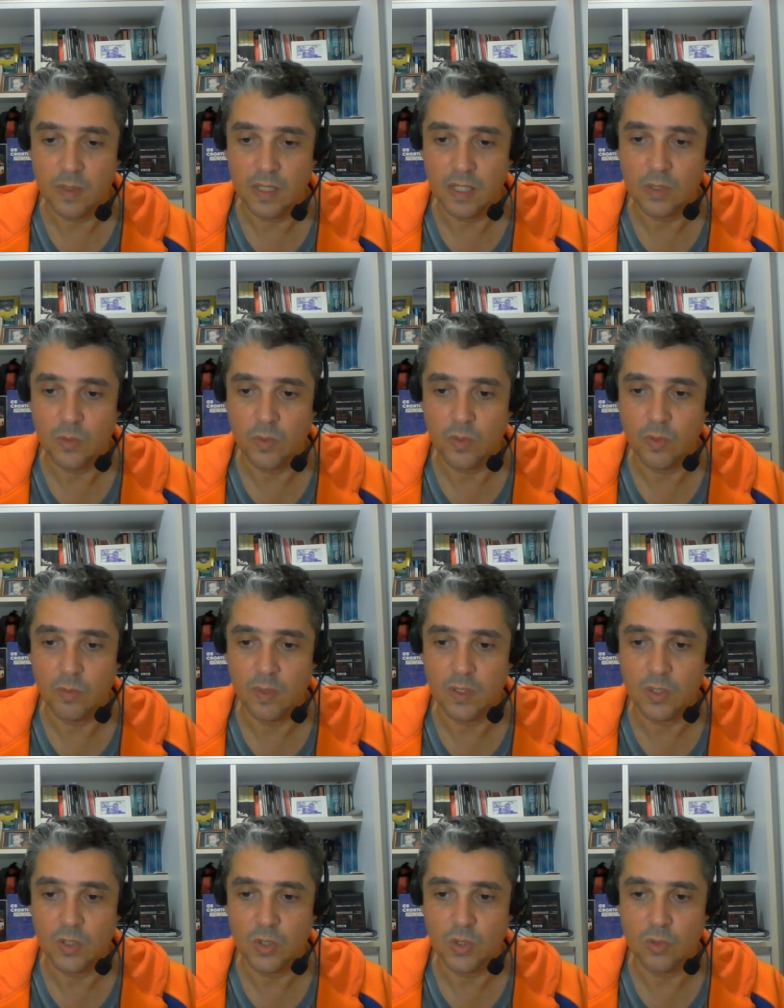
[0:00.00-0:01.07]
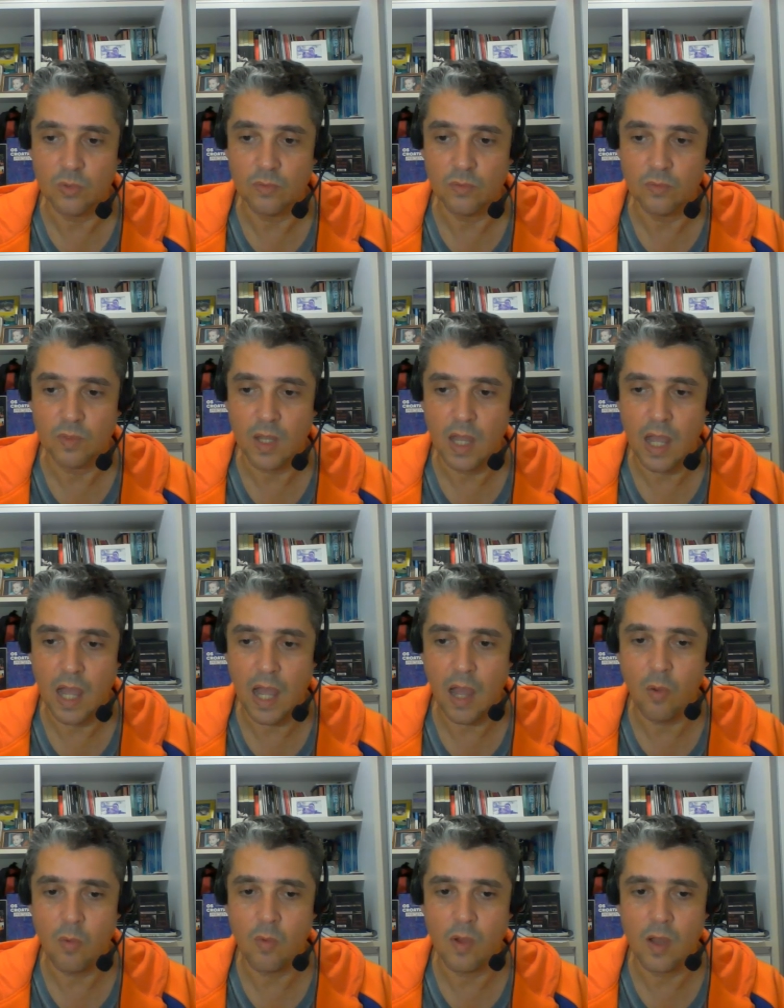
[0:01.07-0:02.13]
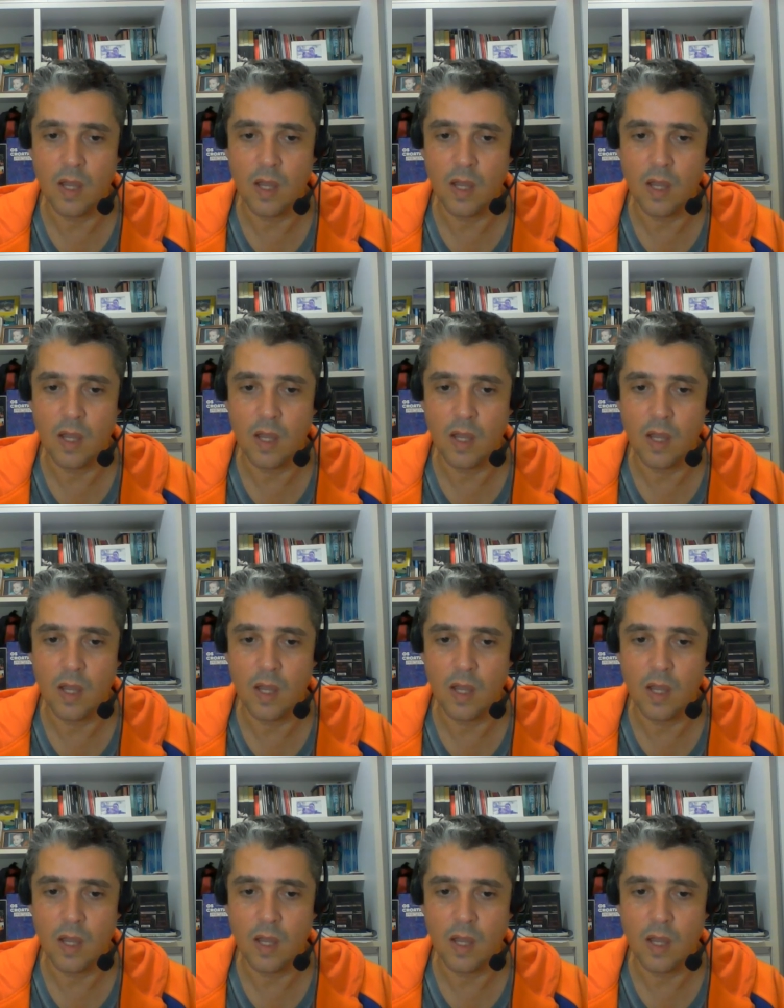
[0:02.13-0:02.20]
it will be shown how